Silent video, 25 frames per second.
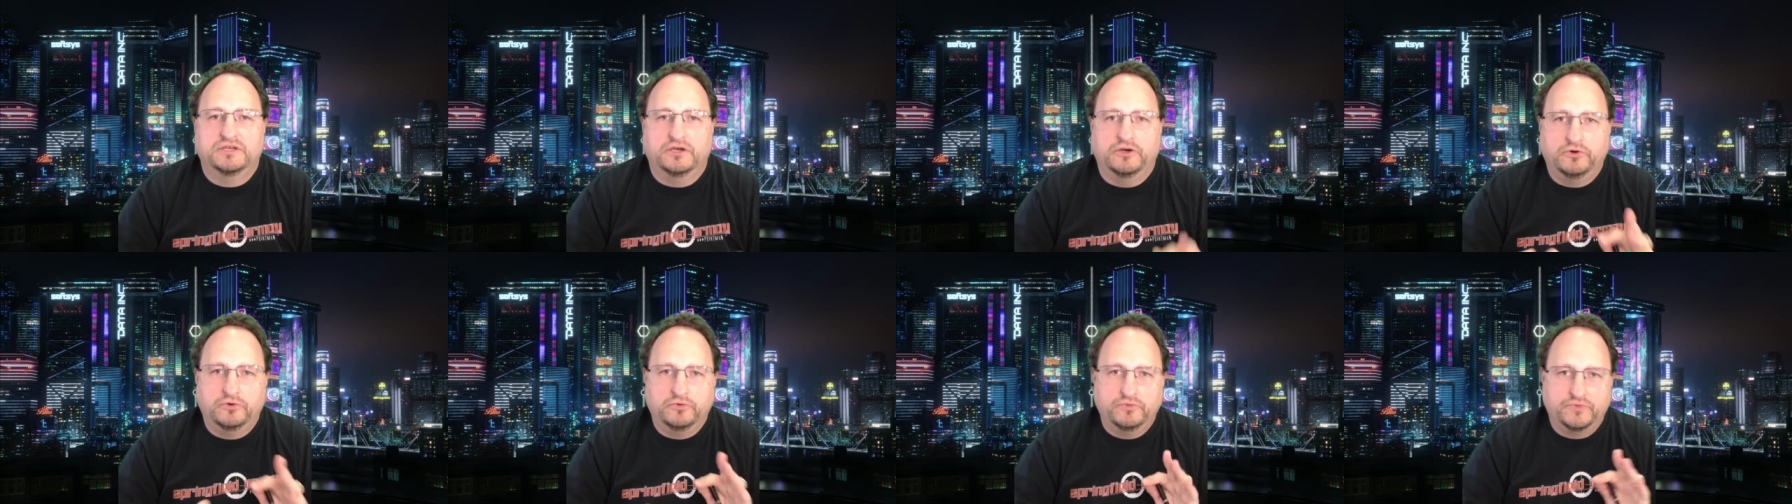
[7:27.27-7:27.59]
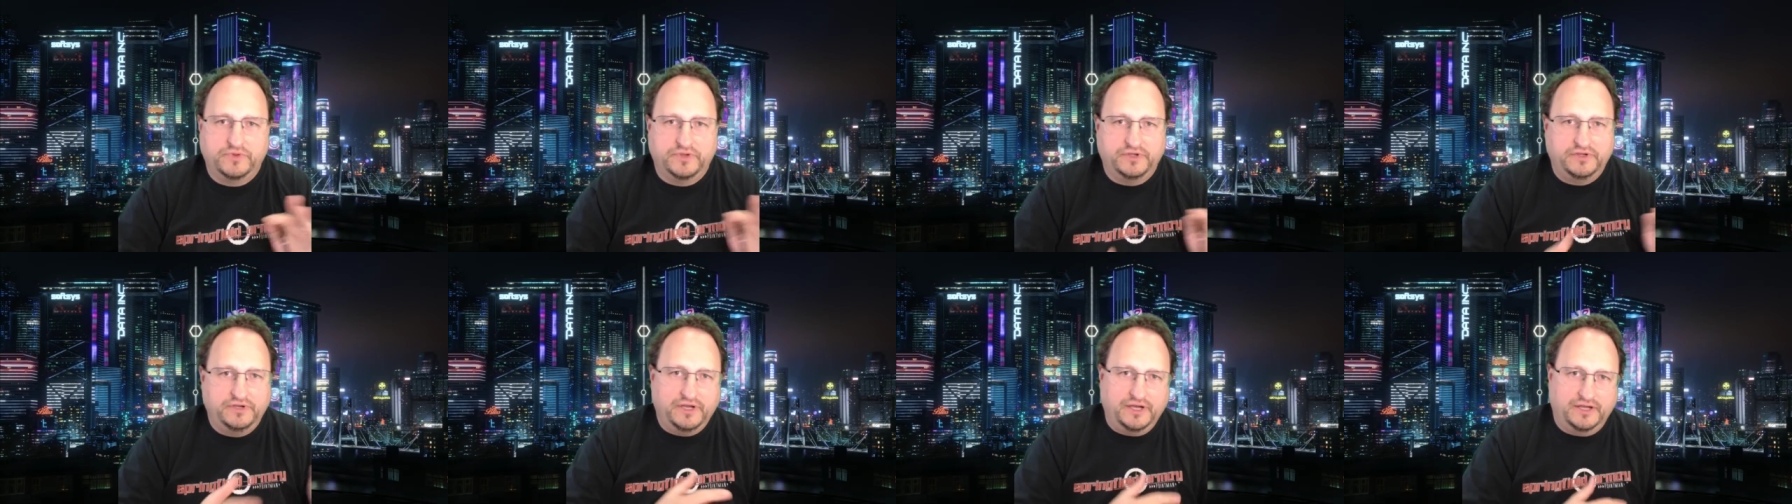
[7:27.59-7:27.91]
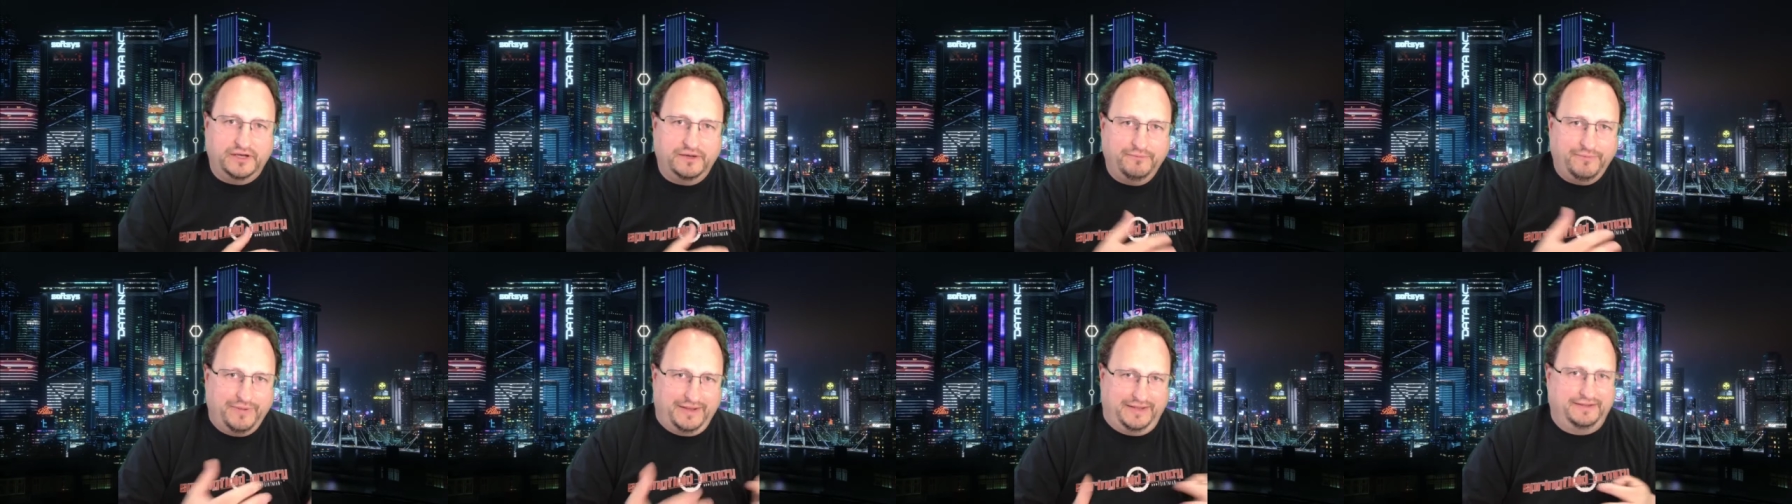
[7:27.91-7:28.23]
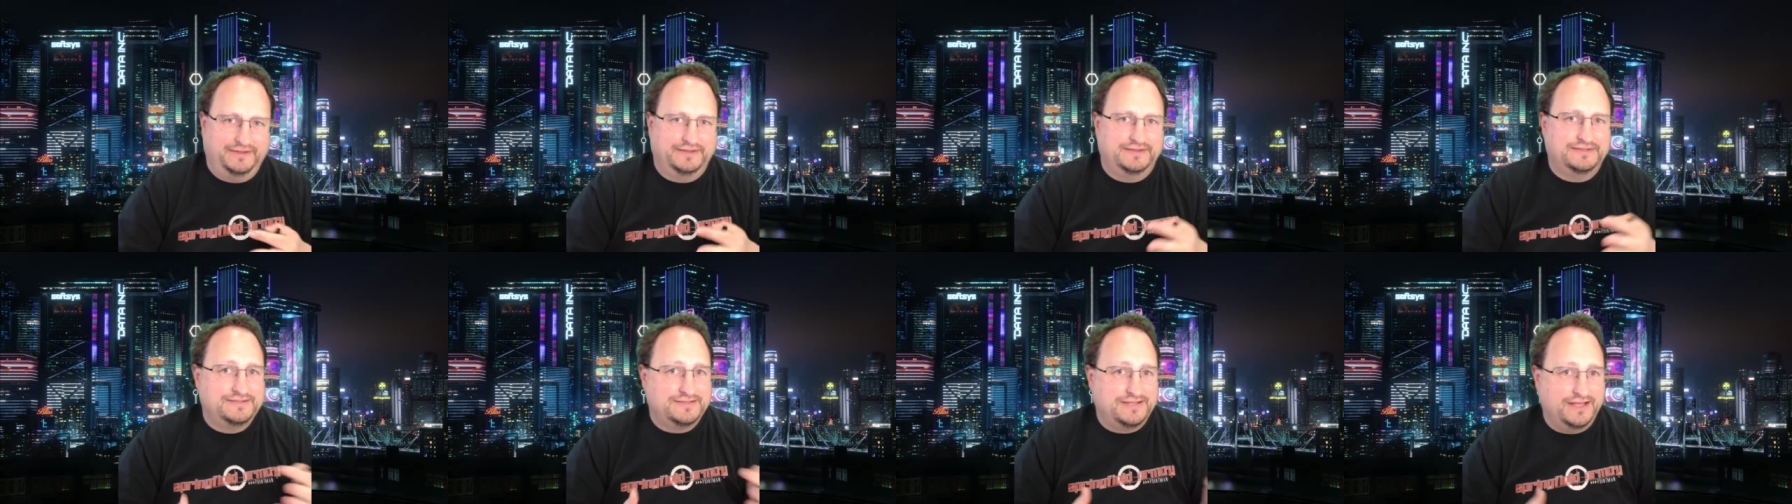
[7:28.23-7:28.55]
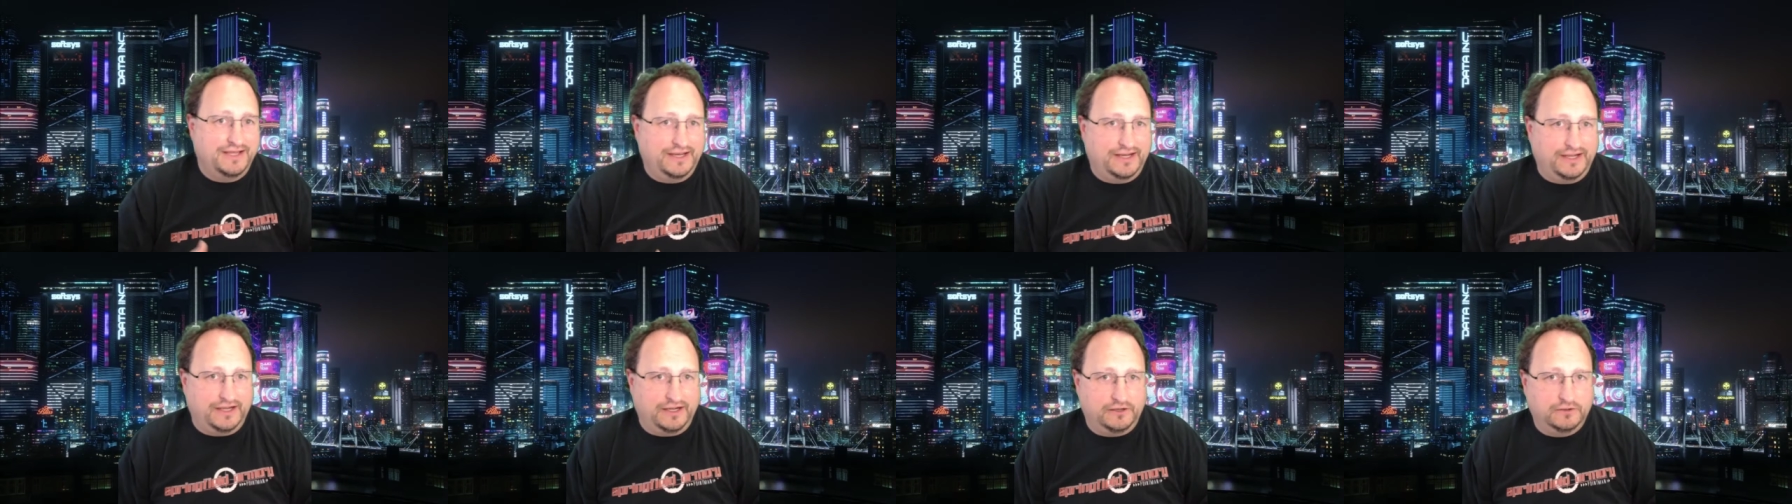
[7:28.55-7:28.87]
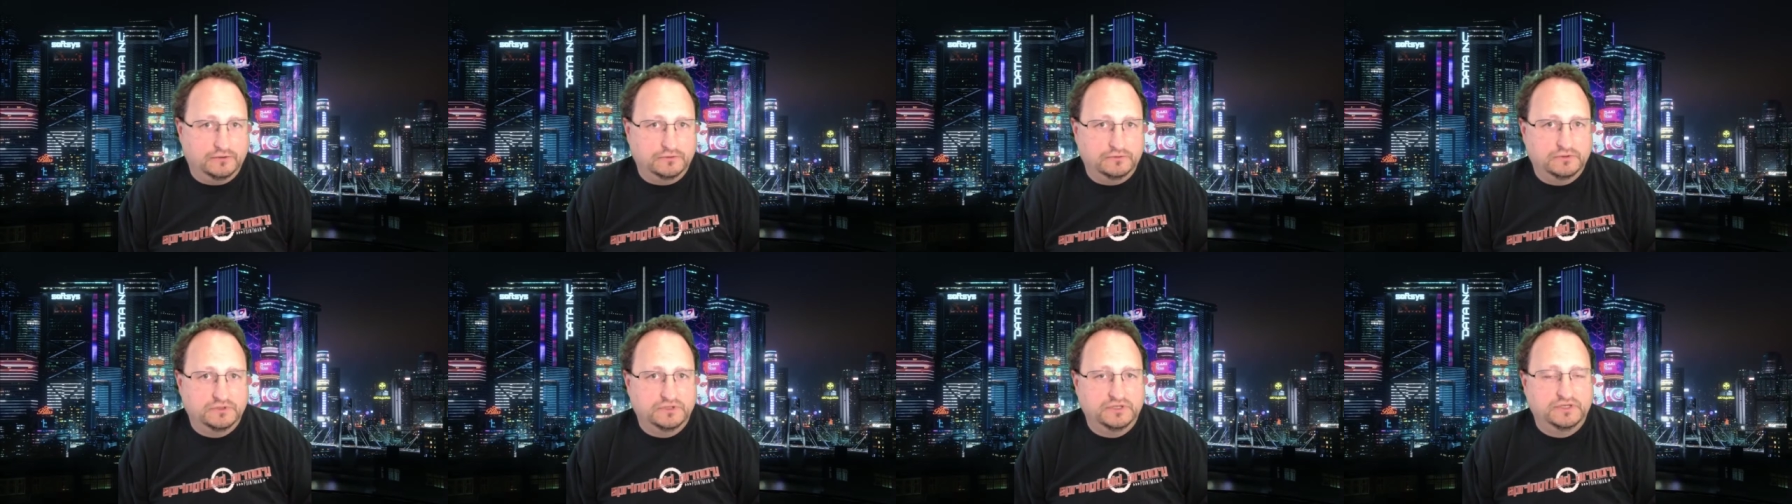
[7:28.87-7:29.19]
So you got to balance that
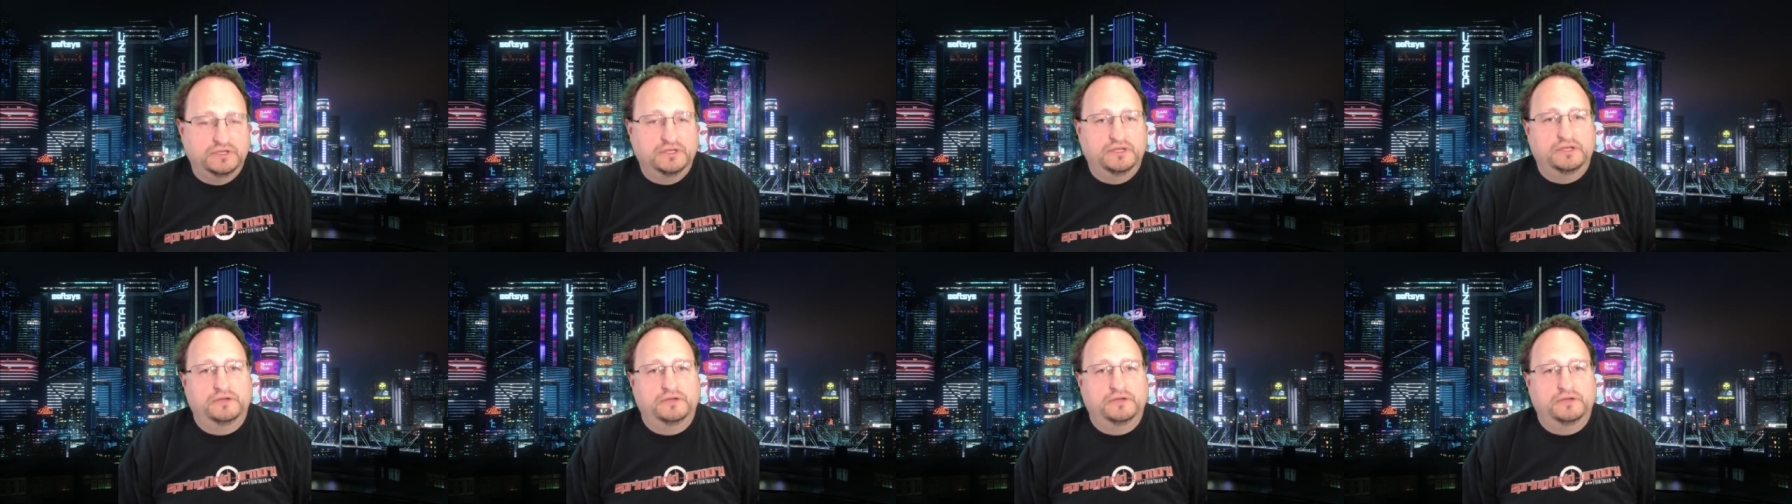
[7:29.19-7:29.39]
out.